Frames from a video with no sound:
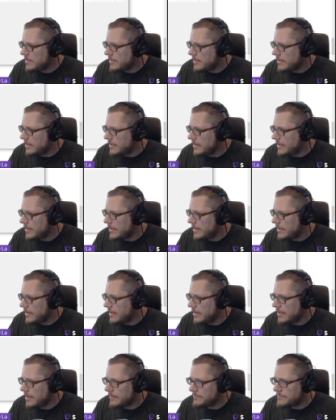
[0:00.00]

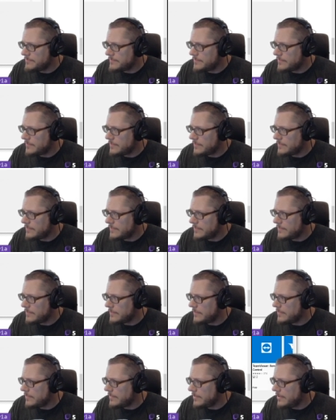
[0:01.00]

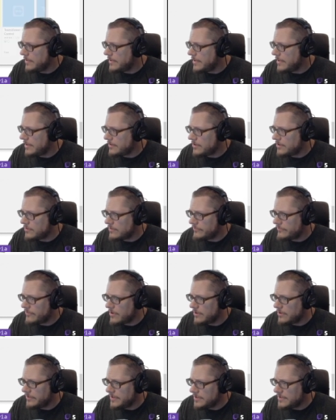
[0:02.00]
I don't know if
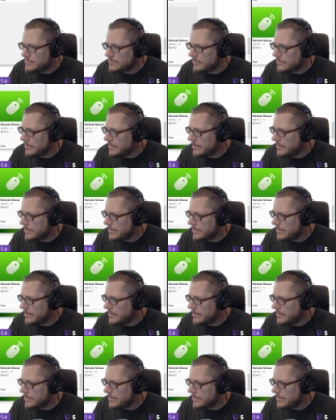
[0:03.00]
all these are in